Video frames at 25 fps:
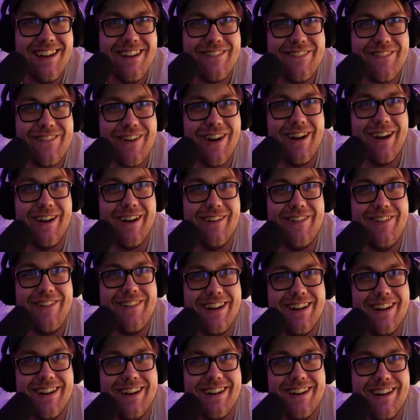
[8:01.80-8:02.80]
from
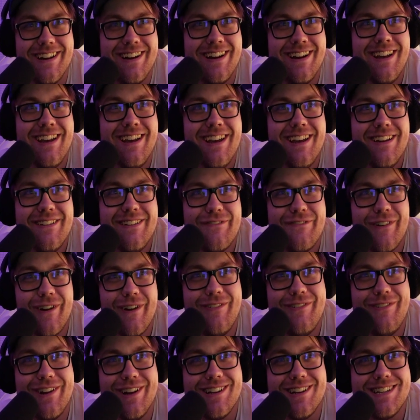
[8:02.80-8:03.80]

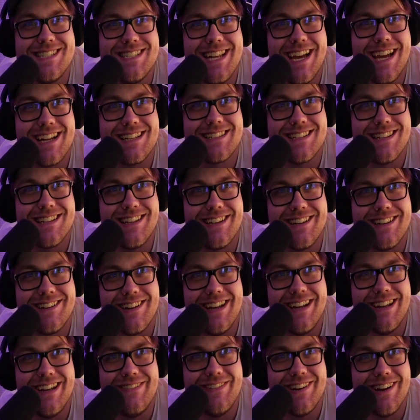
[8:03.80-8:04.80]
your deck to the
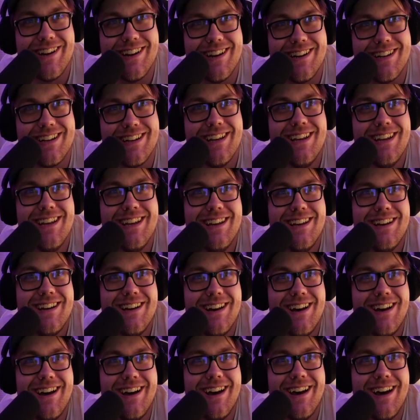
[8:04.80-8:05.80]
graveyard.
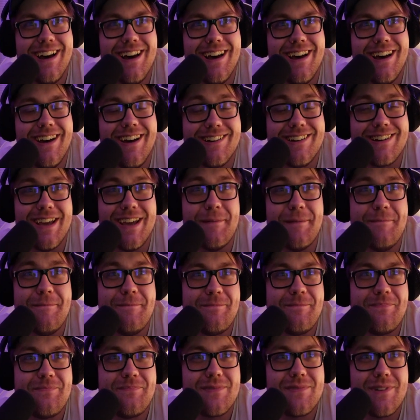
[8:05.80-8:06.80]
Okay,
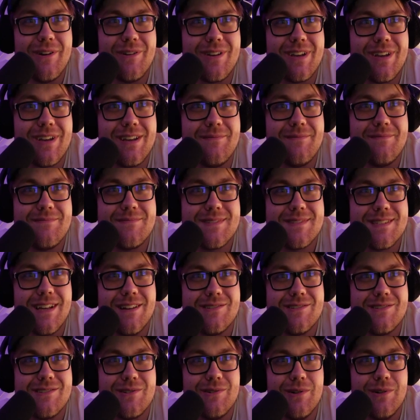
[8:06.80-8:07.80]

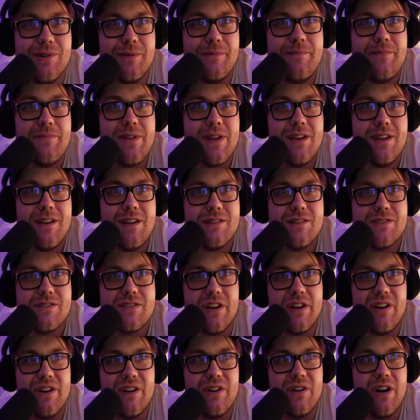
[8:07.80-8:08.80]
sounds cool.
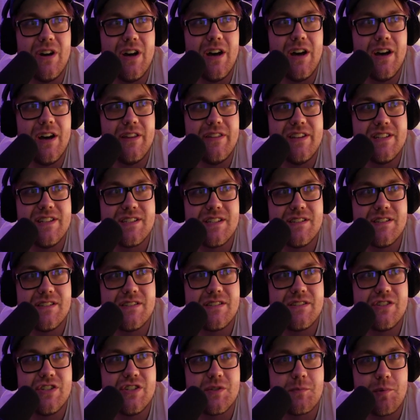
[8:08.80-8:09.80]
So this
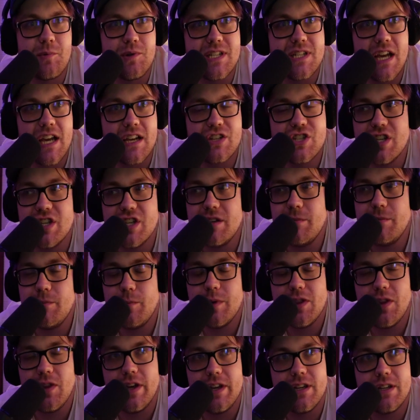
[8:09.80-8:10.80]
is just protection.
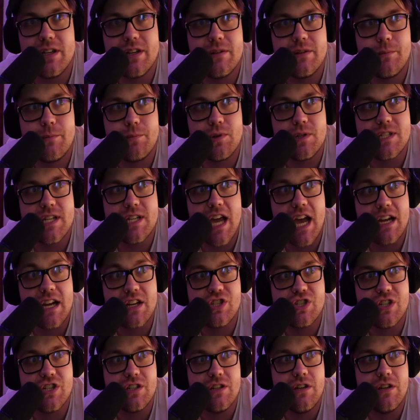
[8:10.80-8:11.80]
We like
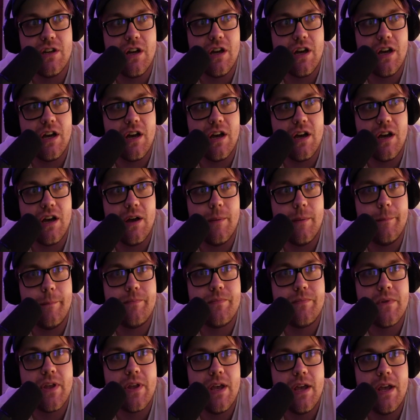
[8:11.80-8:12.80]
protection,
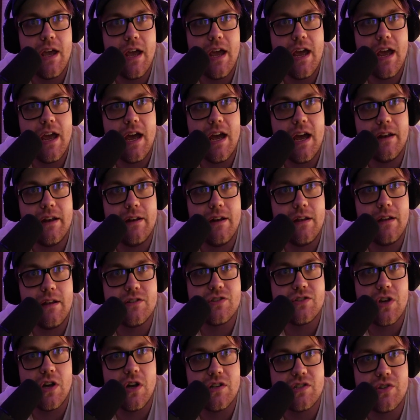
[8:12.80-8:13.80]
and
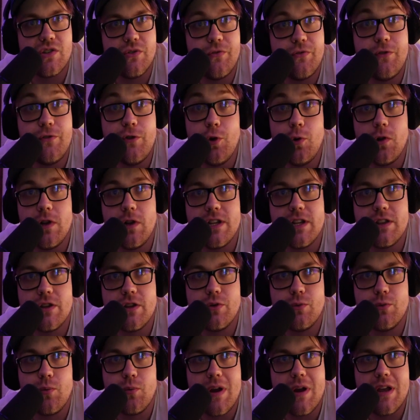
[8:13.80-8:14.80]
it's also fueling the
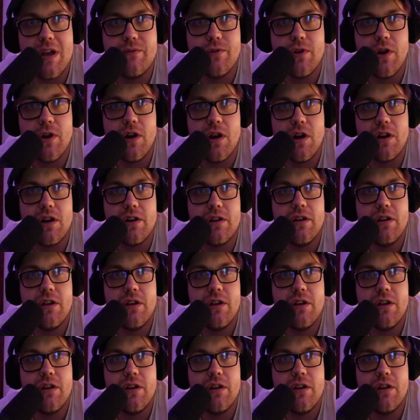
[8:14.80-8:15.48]
graveyard.